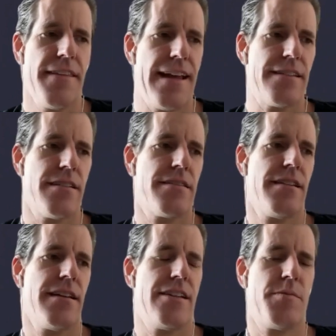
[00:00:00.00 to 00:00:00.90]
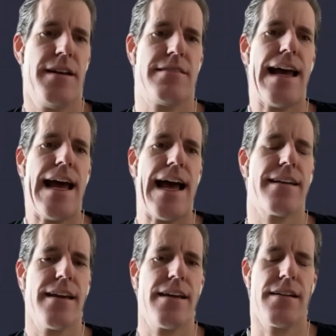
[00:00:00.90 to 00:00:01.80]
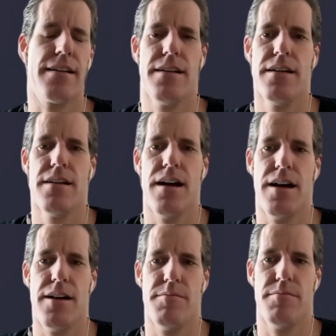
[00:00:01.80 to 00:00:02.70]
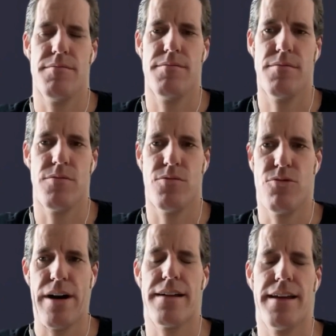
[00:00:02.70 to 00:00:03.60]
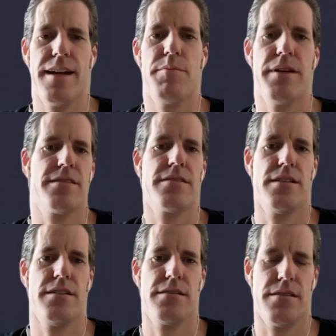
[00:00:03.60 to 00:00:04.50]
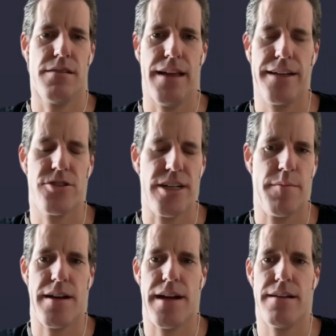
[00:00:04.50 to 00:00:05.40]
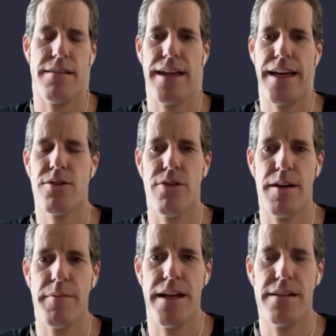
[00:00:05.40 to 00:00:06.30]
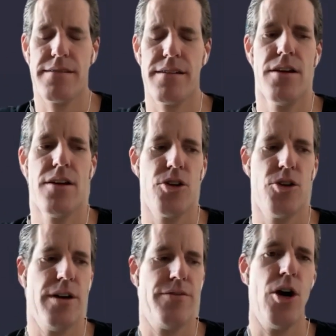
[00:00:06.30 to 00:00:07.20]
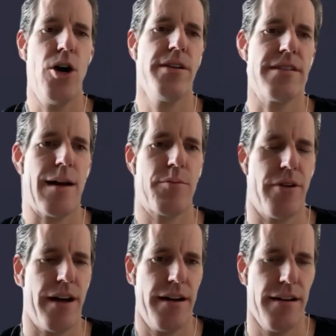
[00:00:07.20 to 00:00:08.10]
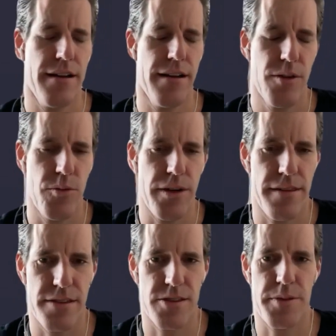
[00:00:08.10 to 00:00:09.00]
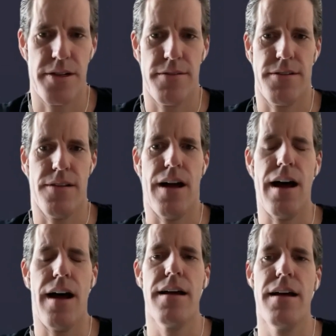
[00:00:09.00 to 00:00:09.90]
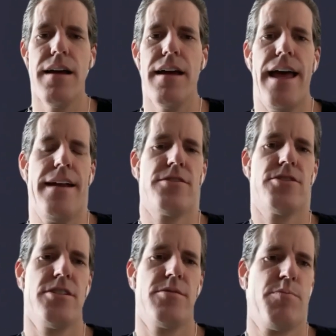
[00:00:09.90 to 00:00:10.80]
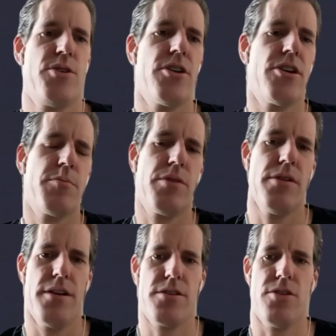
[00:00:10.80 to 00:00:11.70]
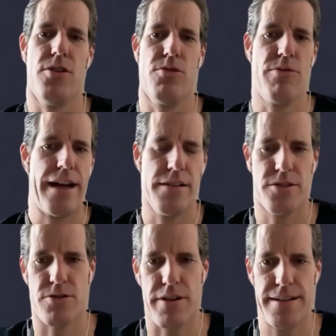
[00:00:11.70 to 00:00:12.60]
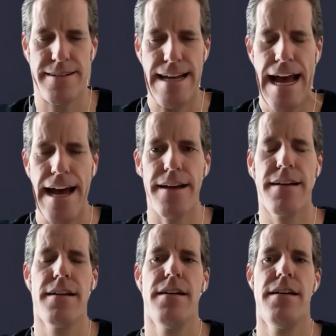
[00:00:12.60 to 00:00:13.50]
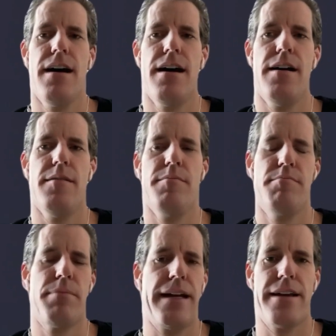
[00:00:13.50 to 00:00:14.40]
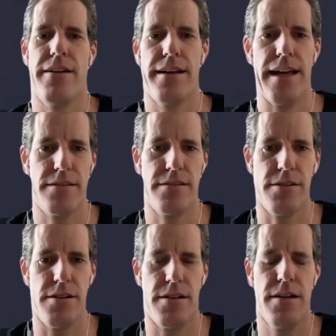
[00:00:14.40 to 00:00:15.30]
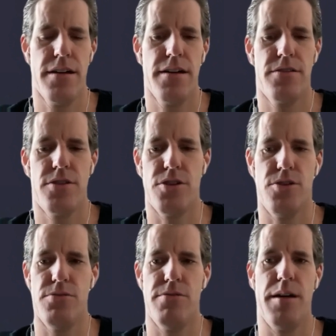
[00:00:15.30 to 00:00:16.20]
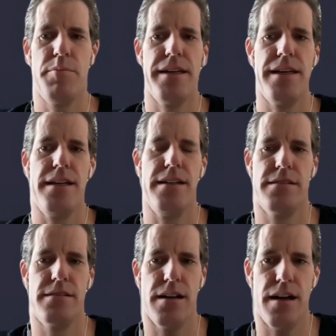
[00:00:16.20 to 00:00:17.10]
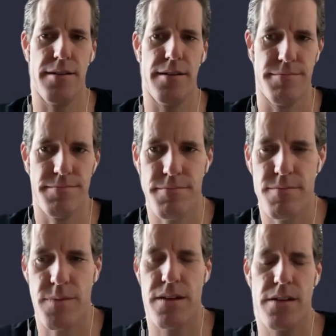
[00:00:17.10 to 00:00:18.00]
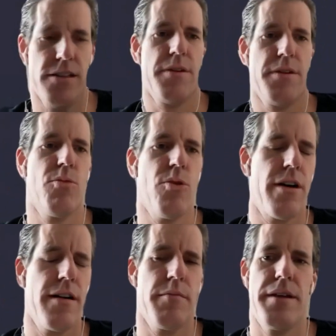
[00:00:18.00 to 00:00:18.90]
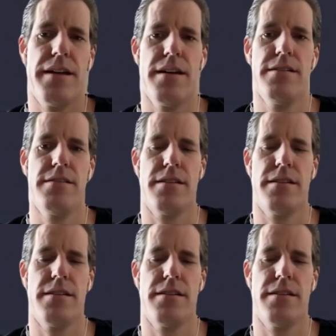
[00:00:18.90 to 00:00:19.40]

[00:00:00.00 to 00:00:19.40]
The SEC has been attacking um, regulated businesses like Gemini, like Coinbase, who have always operated within the spirit of the law. And it's just pure political regulatory attack um, by Gary Gensler to appease um, Elizabeth Warren because